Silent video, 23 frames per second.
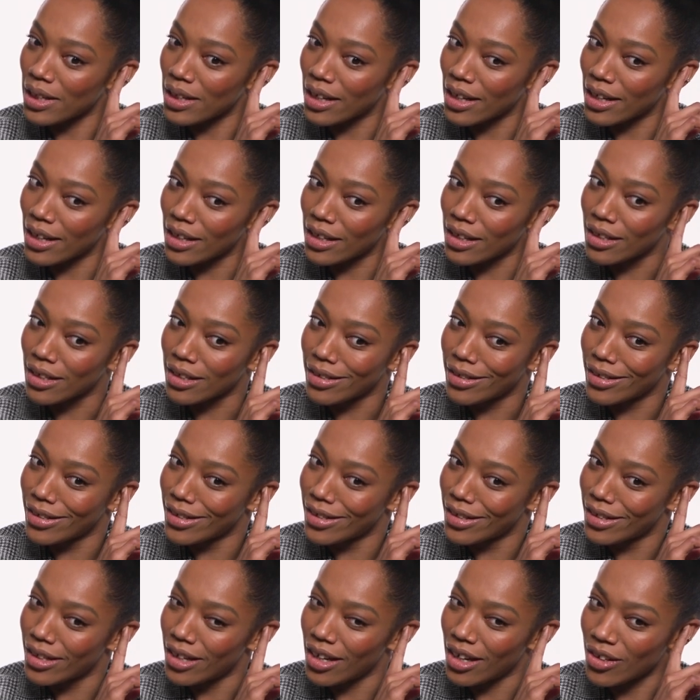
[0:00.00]
like,
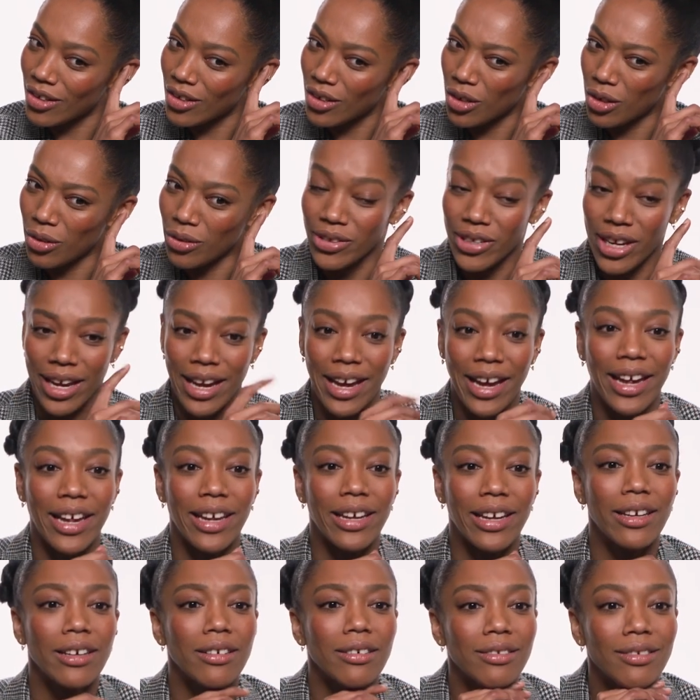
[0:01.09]
I don't know,
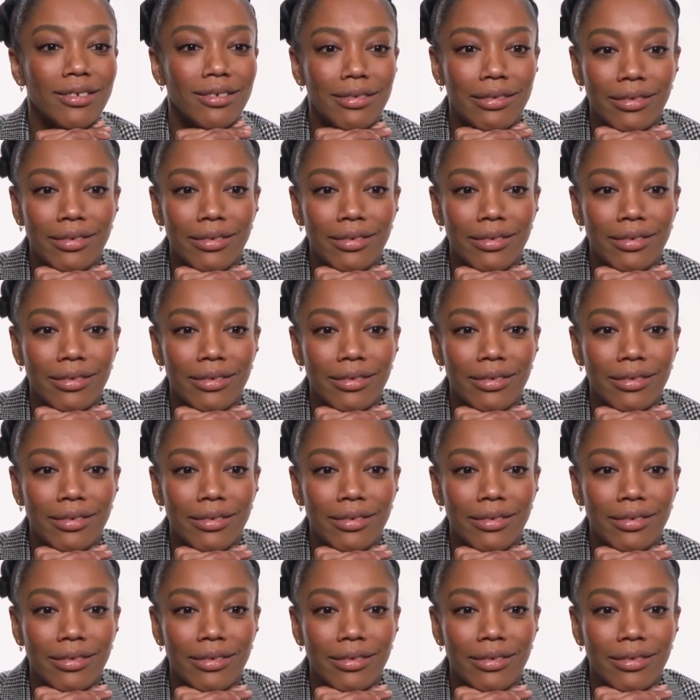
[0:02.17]
10.